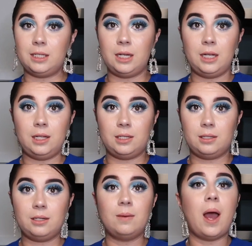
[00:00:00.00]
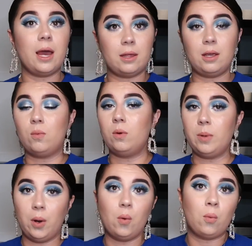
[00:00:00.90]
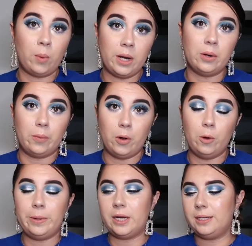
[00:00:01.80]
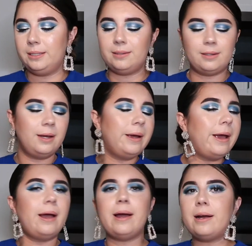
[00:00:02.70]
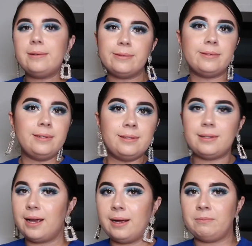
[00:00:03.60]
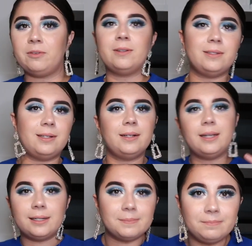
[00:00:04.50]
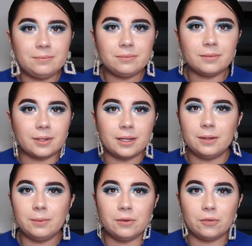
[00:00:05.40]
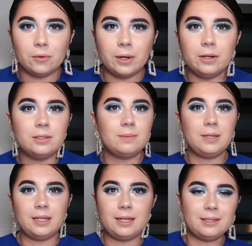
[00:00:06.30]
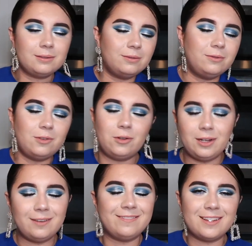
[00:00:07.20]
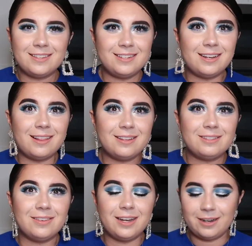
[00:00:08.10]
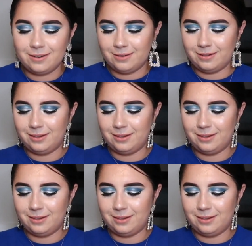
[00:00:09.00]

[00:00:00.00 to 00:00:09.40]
is in the system, I think we'll be ready to roll because I just need time for this to like hit me for real to be like fully invested in this video.